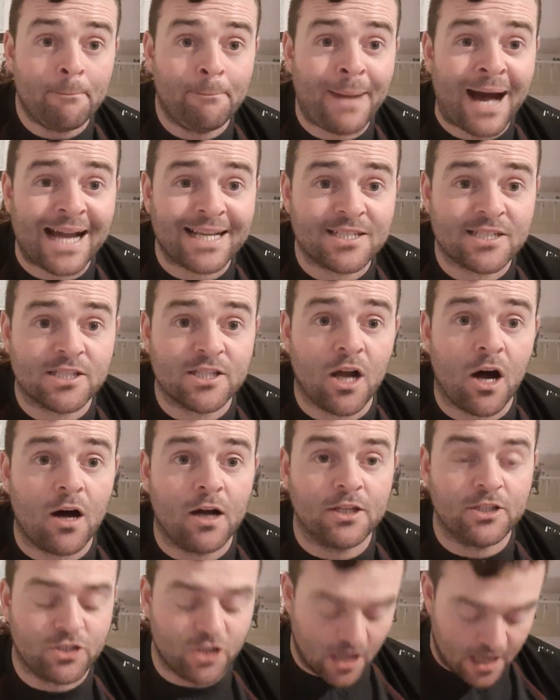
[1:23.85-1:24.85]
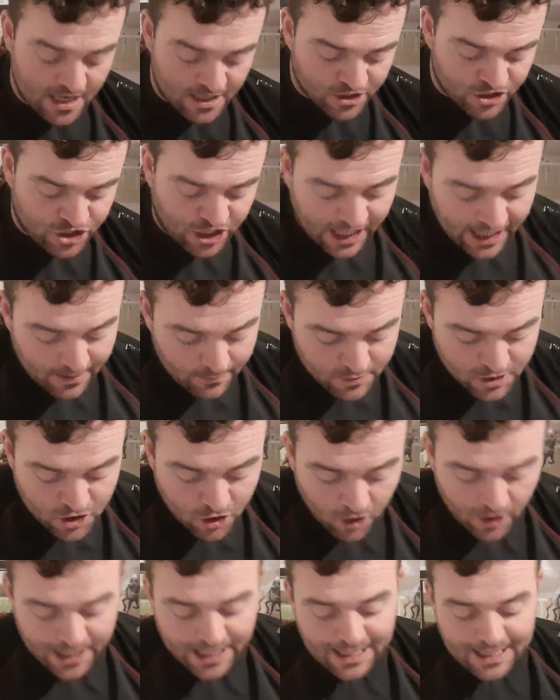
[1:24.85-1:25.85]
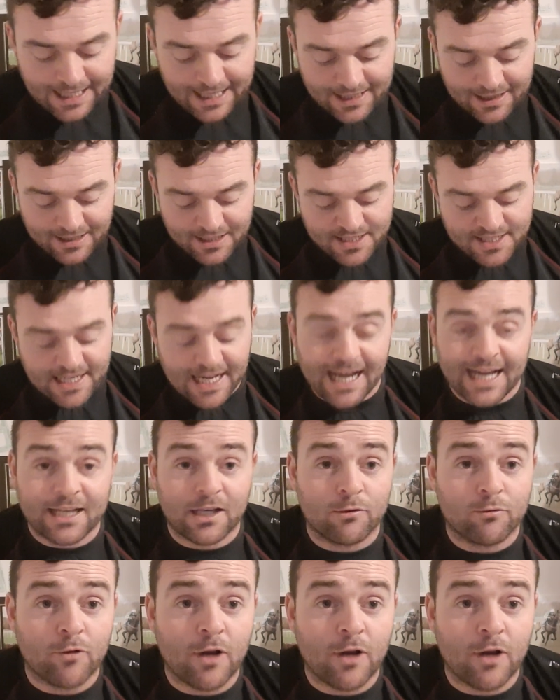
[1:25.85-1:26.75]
Bastogne, James Doyle in the saddle,